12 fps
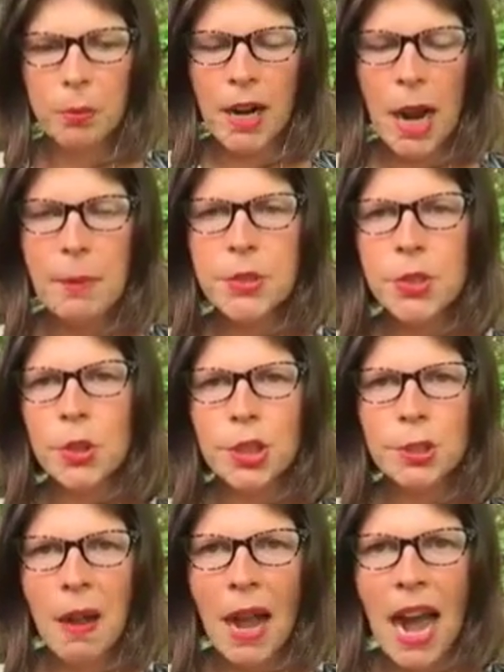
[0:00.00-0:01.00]
Perhaps your
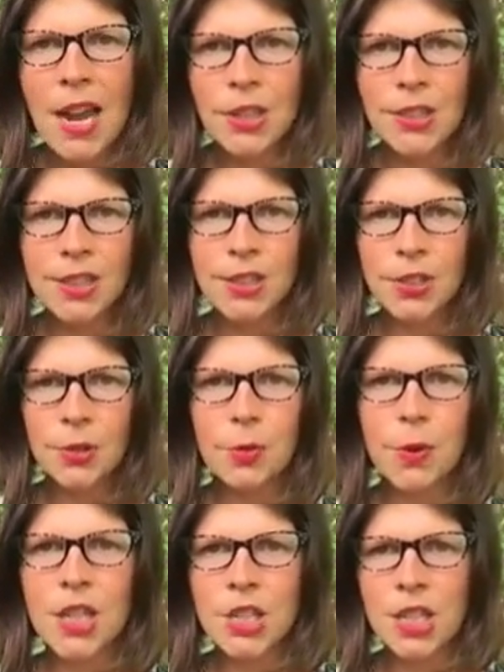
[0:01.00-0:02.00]
old pattern is to
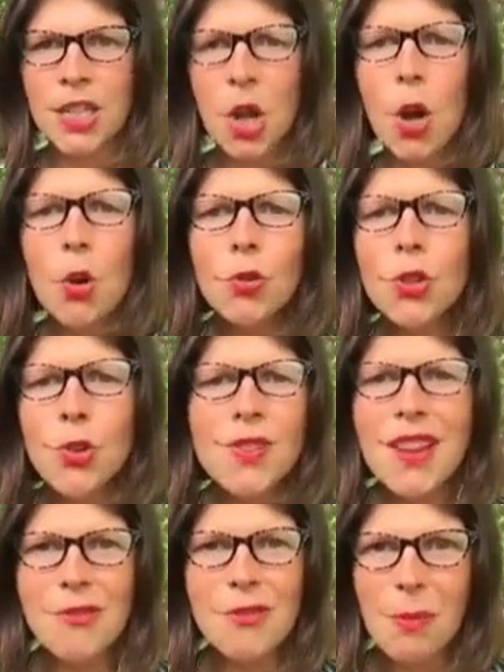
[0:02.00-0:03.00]
rush in. Oh no,
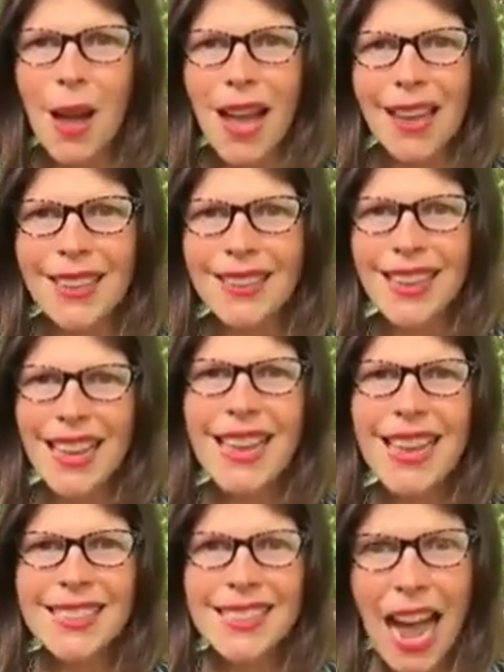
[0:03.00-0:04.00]
never mind.
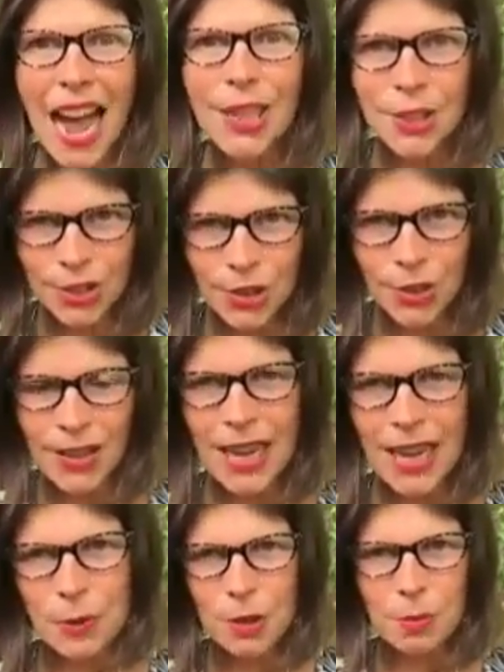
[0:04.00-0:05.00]
It's actually
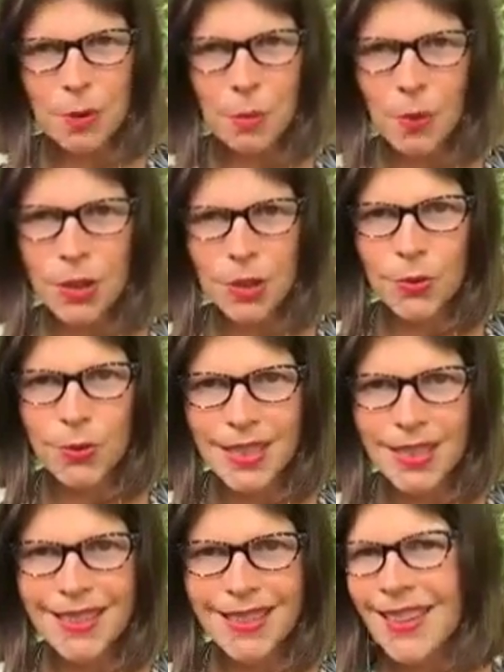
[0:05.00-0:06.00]
okay with me what you
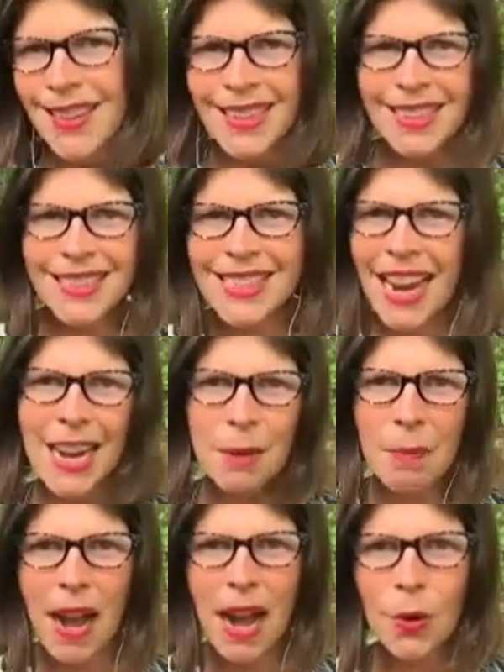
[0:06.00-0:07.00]
did.
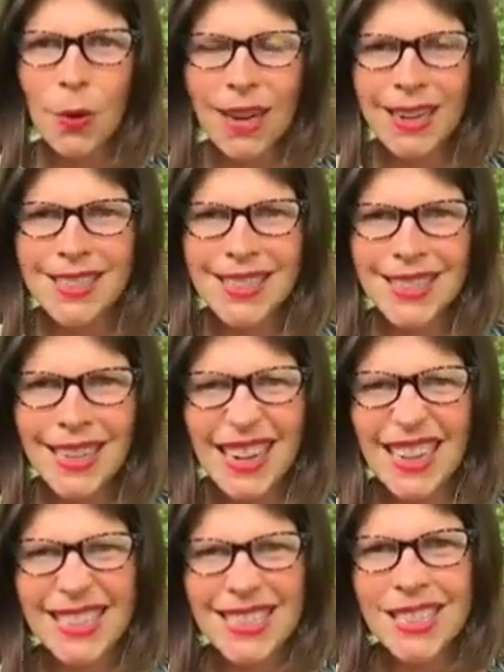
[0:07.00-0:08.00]
Take back what I said.
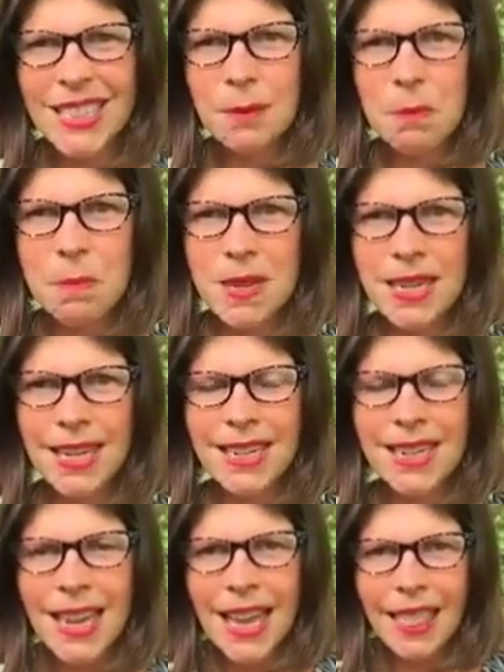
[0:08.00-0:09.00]
I didn't mean
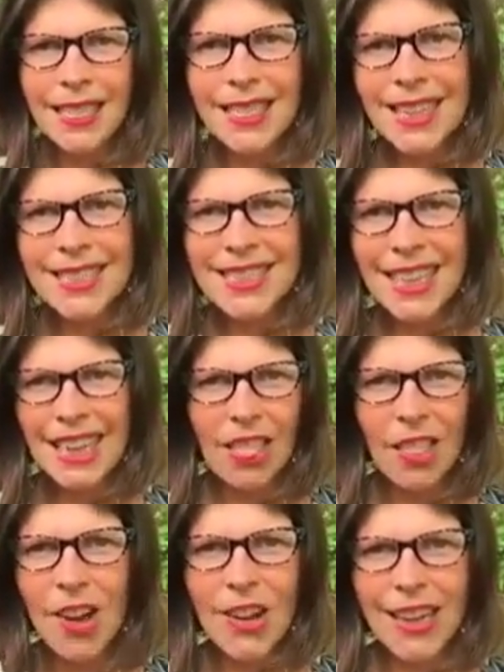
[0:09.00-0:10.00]
it. Let's get
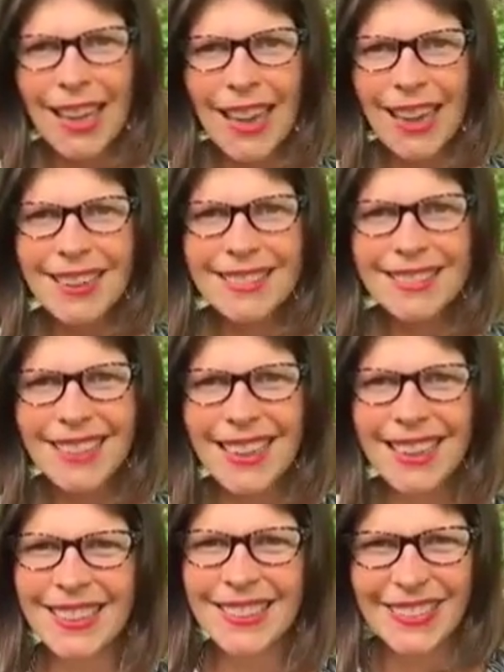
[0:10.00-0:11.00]
along again.
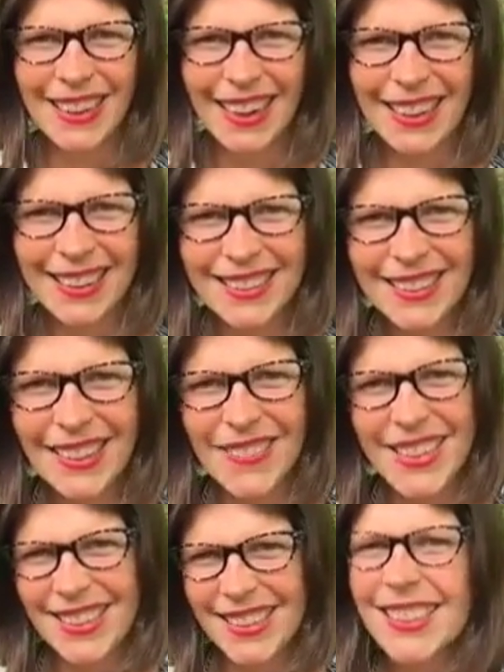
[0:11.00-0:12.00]
Right? I
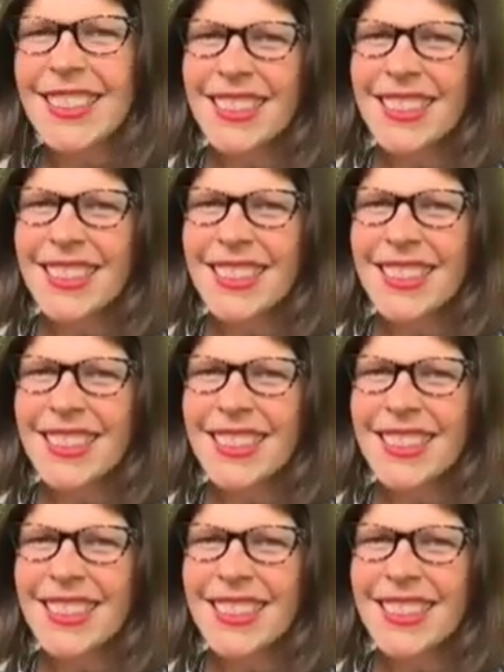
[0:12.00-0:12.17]
mean,